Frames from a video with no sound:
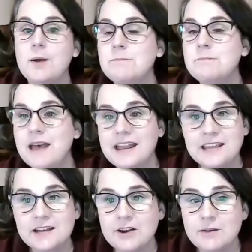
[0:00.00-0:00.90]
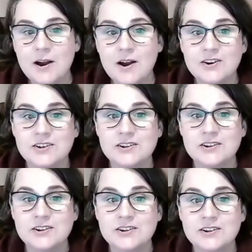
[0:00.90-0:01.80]
Many of our
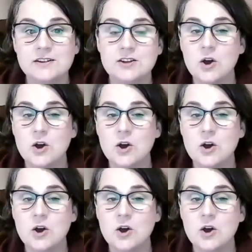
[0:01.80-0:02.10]
partners